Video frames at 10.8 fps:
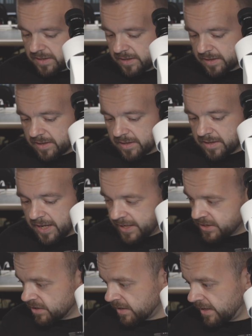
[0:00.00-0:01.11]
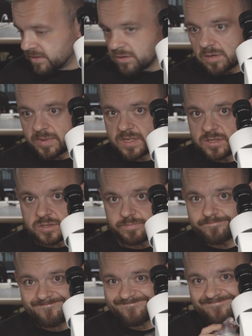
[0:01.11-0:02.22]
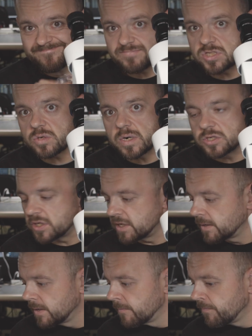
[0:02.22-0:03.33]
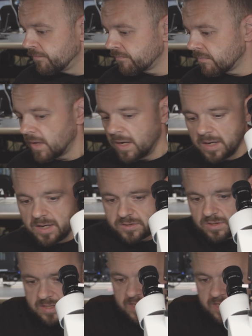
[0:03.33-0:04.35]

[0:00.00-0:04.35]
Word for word: a case on it. Sorry about this crunching. Uh, so